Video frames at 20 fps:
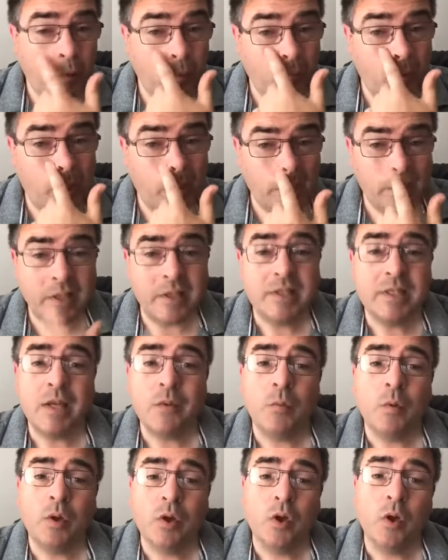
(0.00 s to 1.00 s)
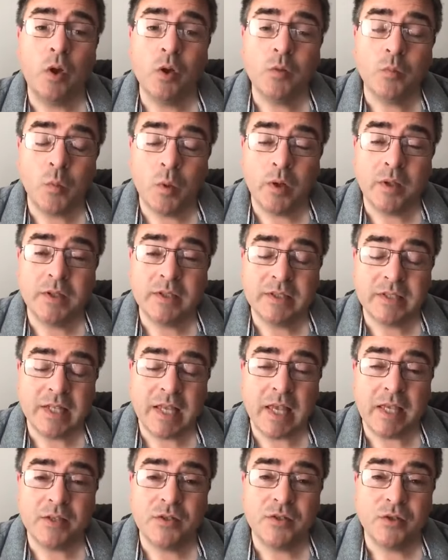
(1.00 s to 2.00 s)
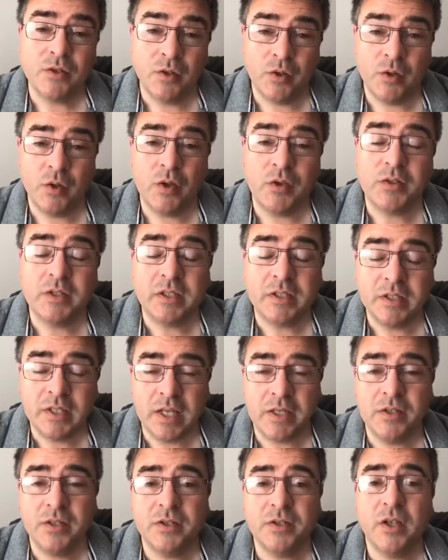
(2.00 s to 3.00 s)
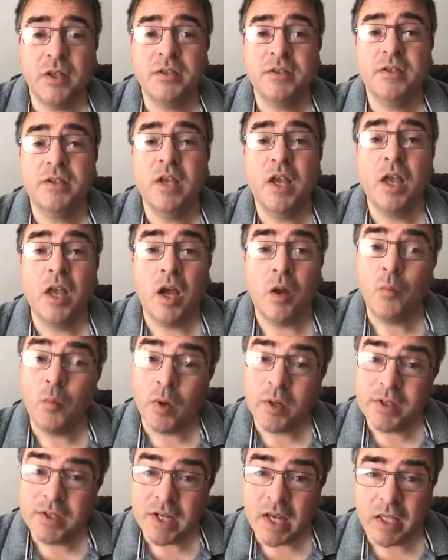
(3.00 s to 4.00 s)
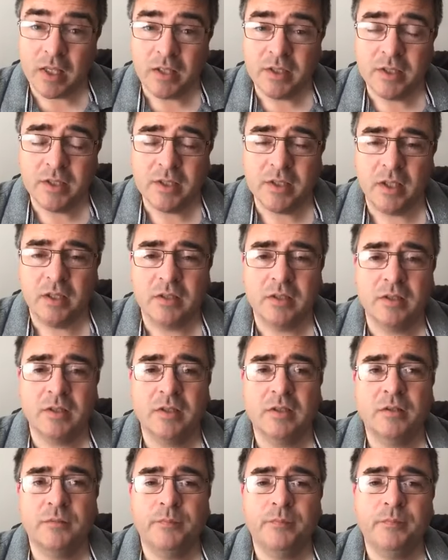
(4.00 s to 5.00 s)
rather than seeing what God's word says to us and teaches us and where it challenges us.